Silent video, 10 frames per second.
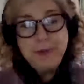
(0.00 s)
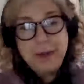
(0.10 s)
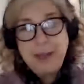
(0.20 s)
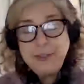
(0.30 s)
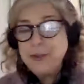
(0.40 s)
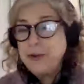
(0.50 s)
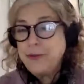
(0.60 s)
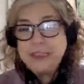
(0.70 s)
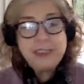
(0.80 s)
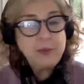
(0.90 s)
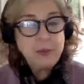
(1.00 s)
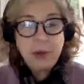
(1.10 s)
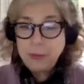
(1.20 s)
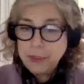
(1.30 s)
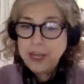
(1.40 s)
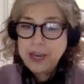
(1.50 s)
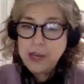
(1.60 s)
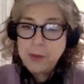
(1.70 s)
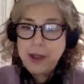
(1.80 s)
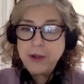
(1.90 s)
I'm sure Frances would appreciate you
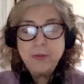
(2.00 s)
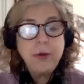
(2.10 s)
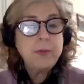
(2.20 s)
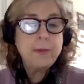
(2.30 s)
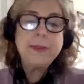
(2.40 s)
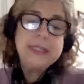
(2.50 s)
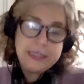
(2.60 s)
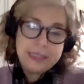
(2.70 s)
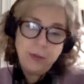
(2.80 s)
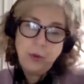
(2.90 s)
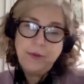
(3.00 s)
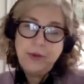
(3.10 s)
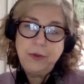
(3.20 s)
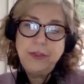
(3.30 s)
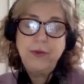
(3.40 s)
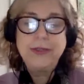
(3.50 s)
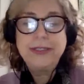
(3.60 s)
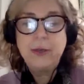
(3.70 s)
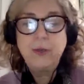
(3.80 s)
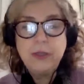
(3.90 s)
buying her book, but please give a review too, because
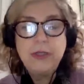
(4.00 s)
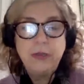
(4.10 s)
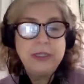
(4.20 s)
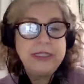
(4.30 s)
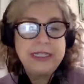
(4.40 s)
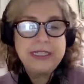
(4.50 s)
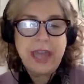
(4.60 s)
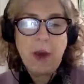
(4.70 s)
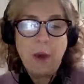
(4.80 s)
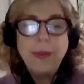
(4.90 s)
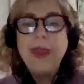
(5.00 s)
that really, really does help